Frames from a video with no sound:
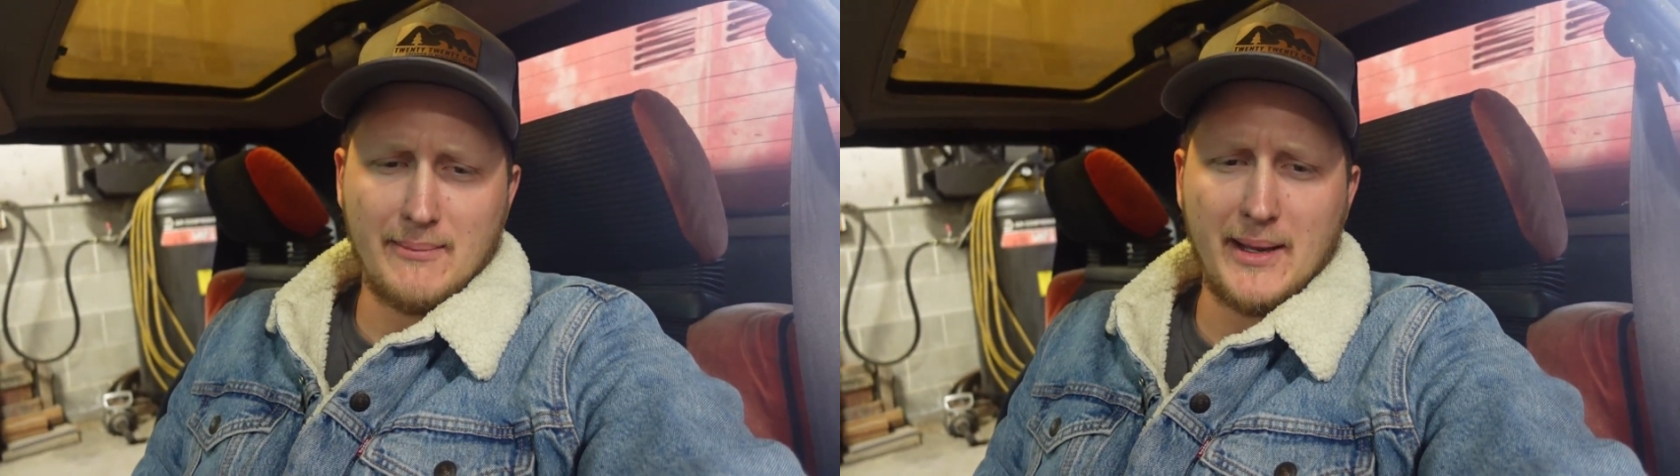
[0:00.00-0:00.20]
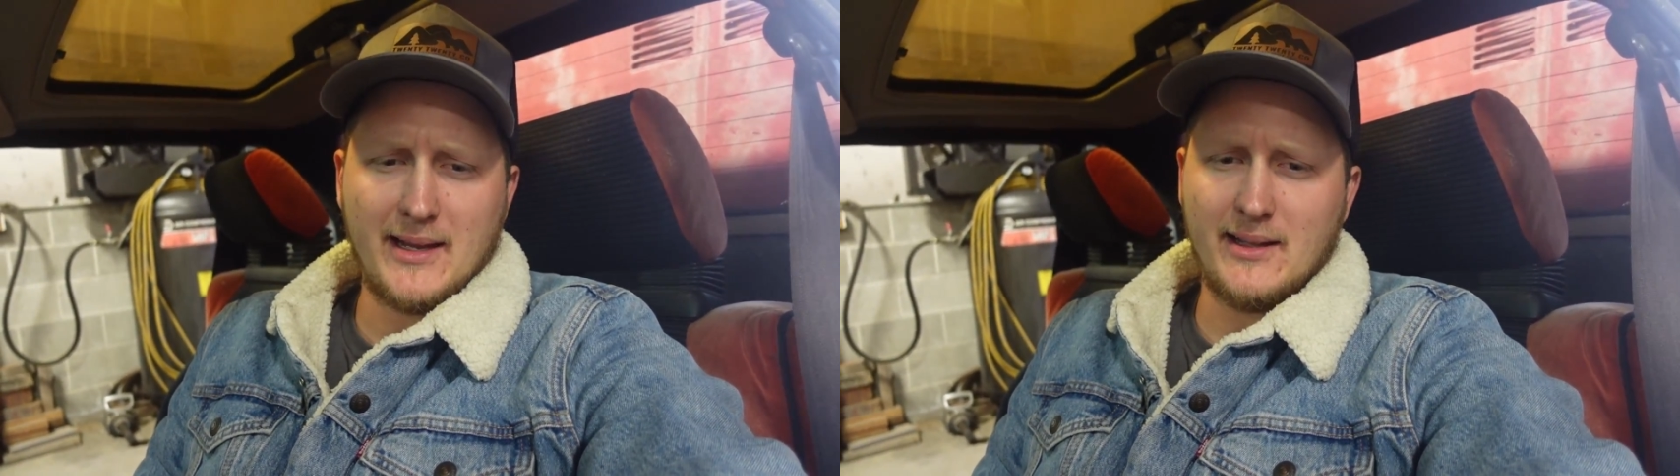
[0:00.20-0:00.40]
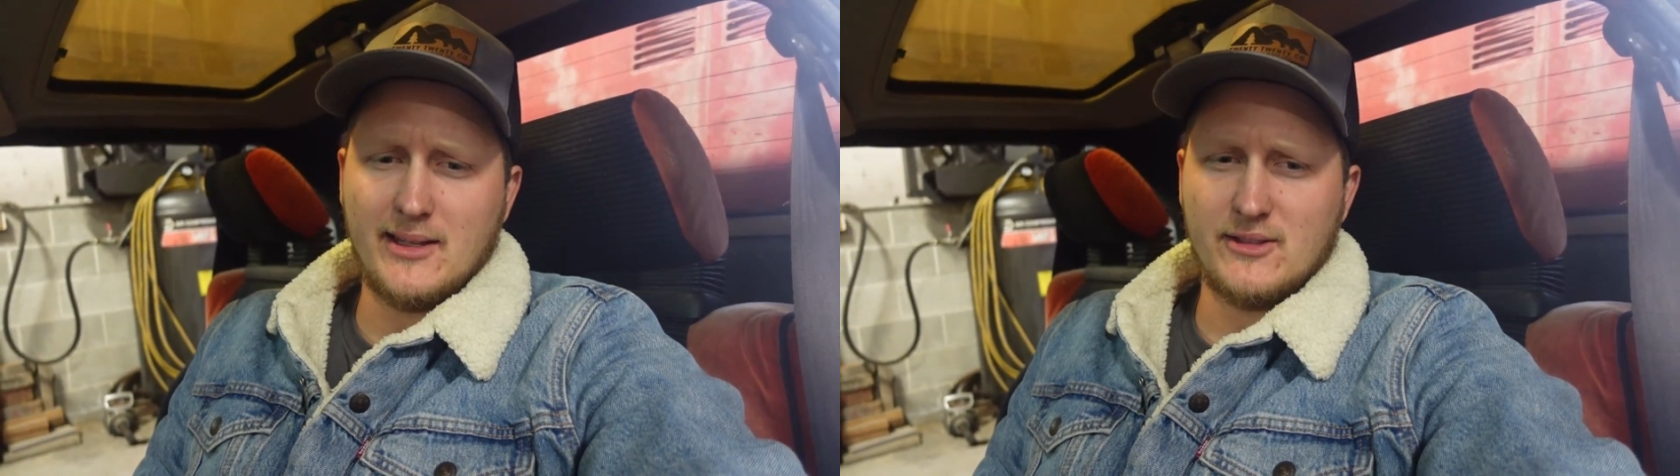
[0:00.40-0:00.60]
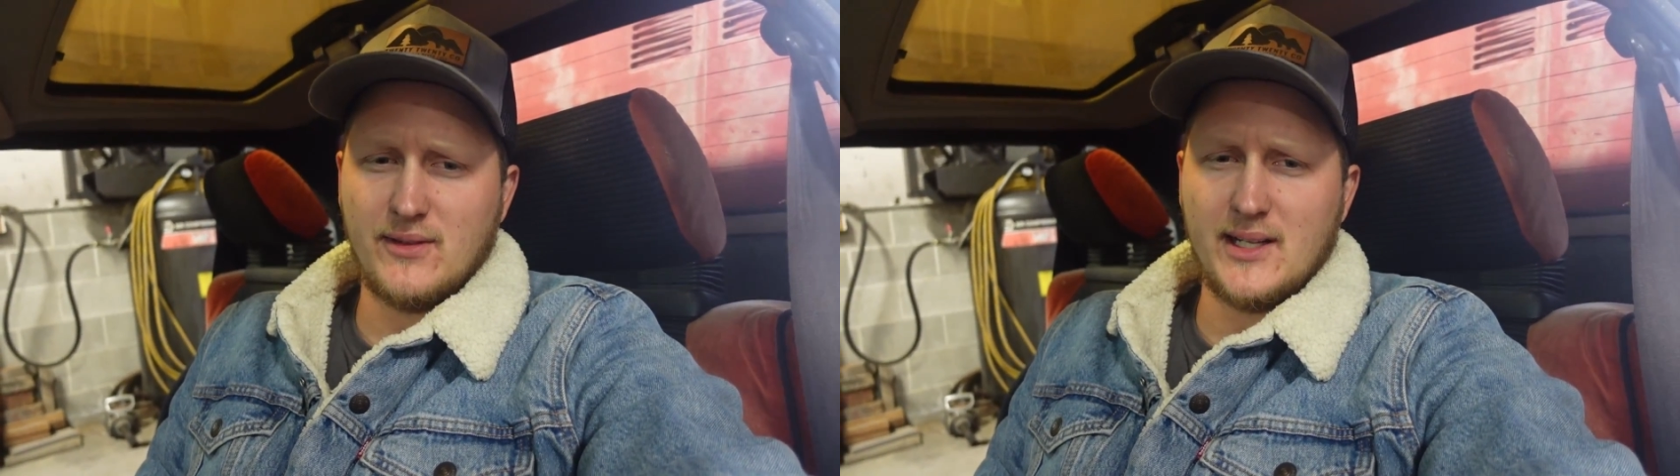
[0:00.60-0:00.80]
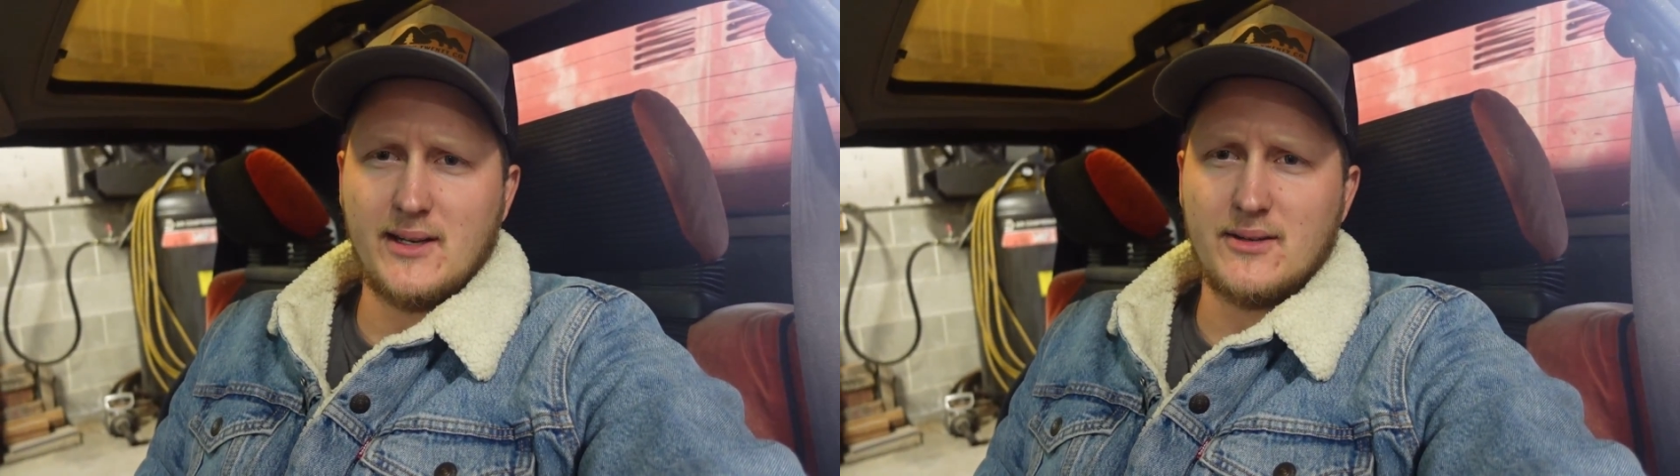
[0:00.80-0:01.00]
at making these
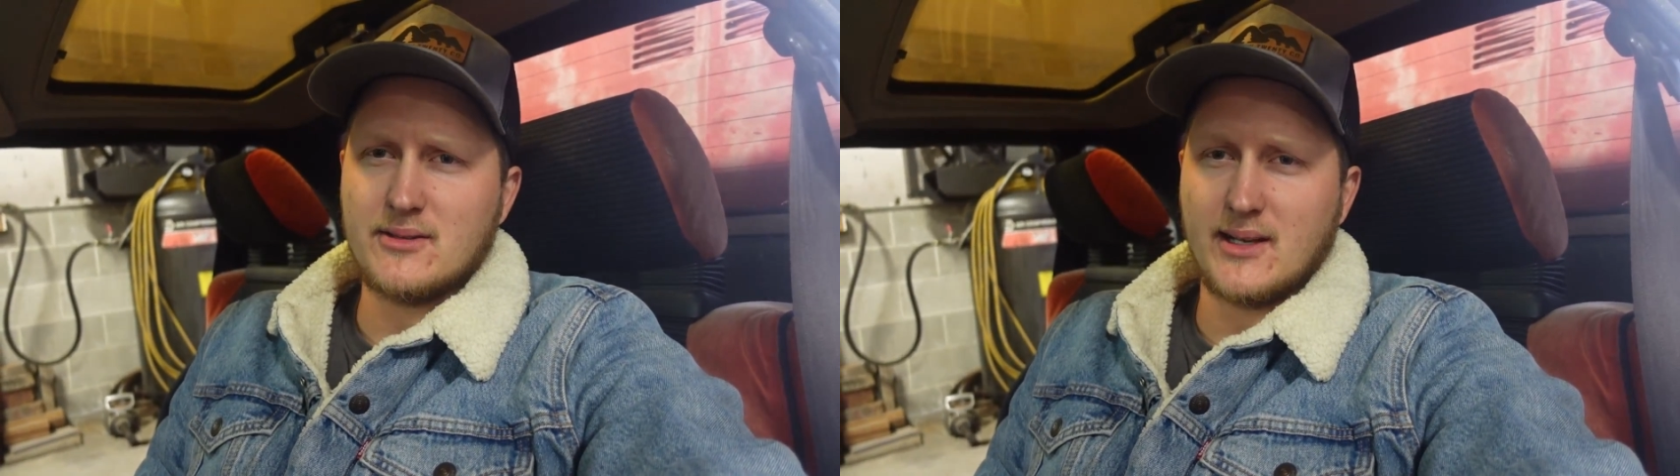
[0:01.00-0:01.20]
videos.